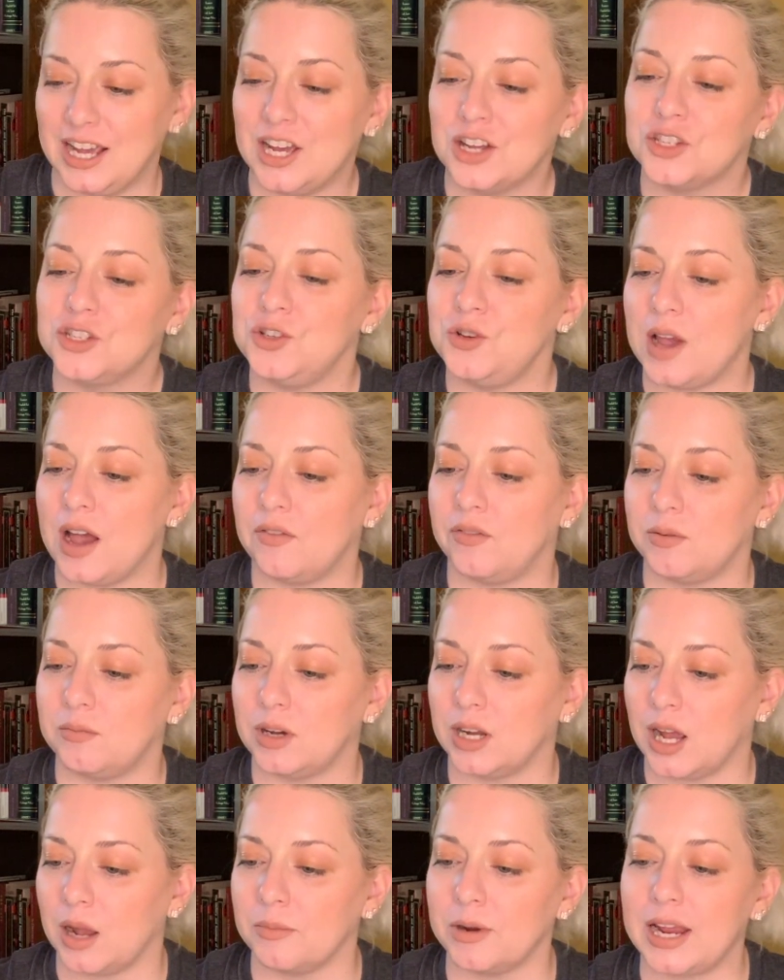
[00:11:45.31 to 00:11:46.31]
So you have a
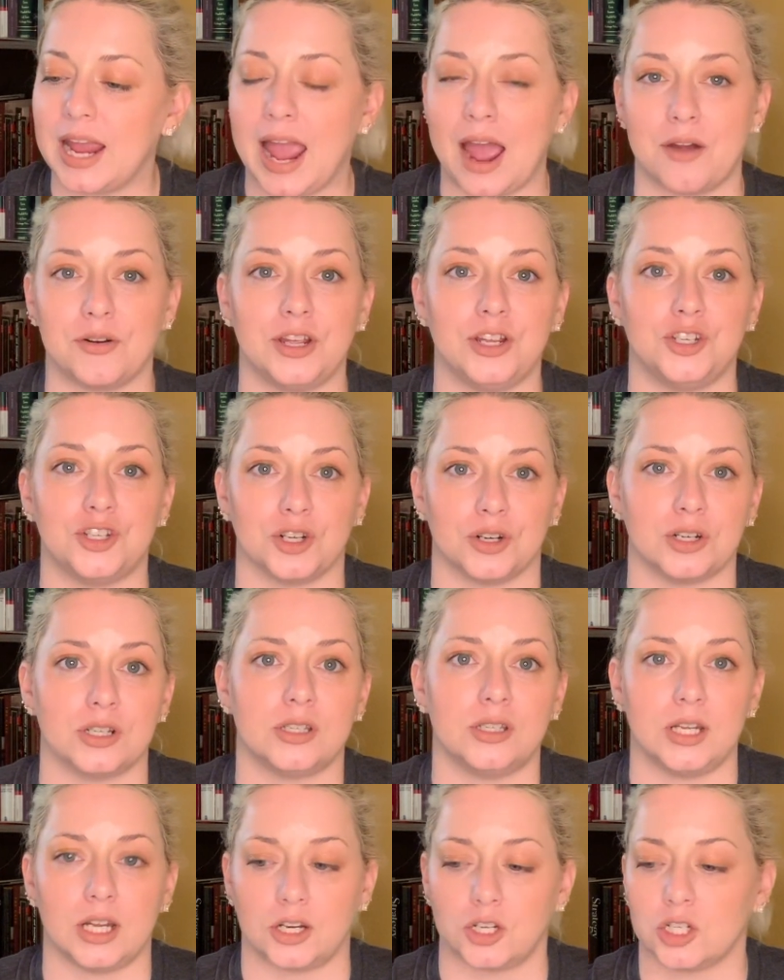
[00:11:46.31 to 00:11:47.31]
Montgomery County
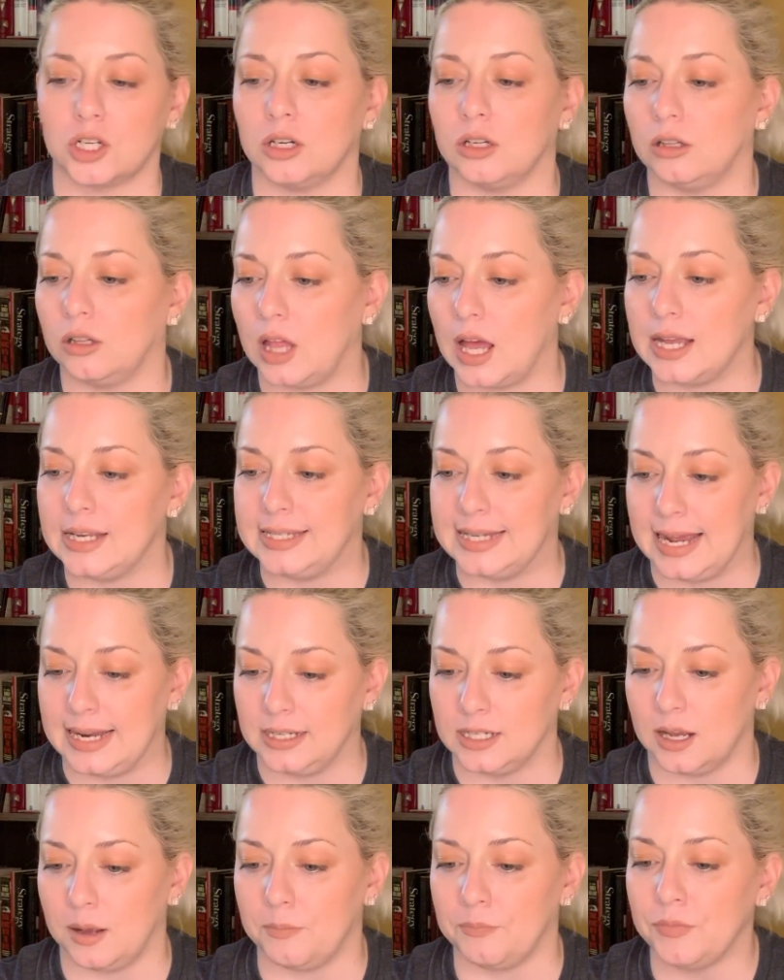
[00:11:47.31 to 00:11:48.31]
jurisdictional
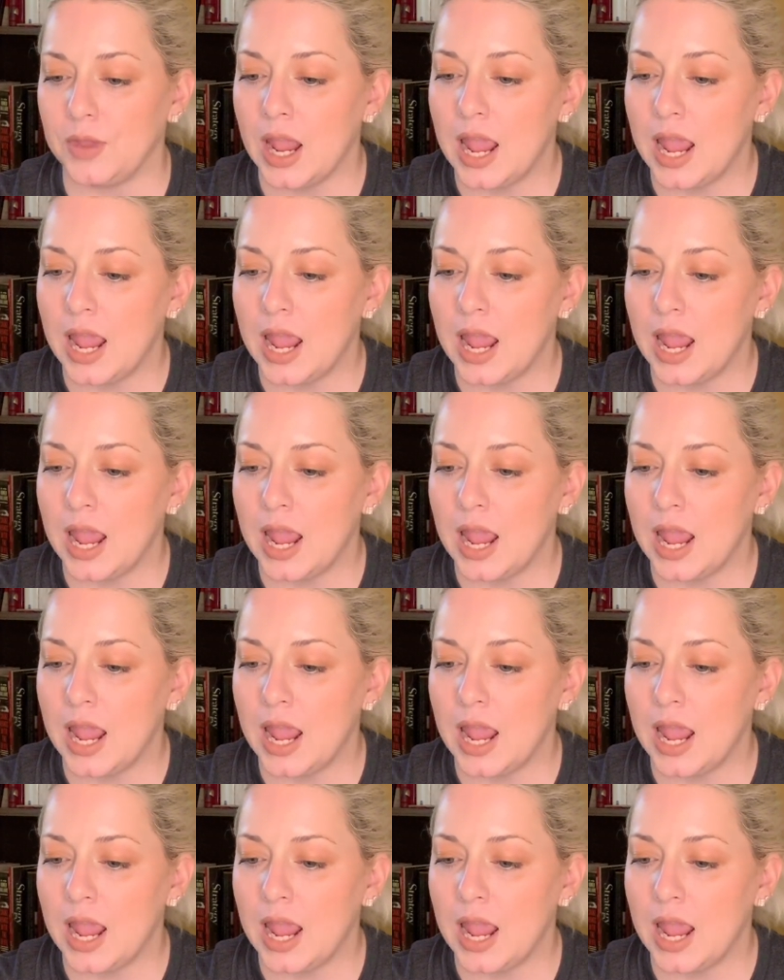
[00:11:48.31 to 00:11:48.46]
addendum.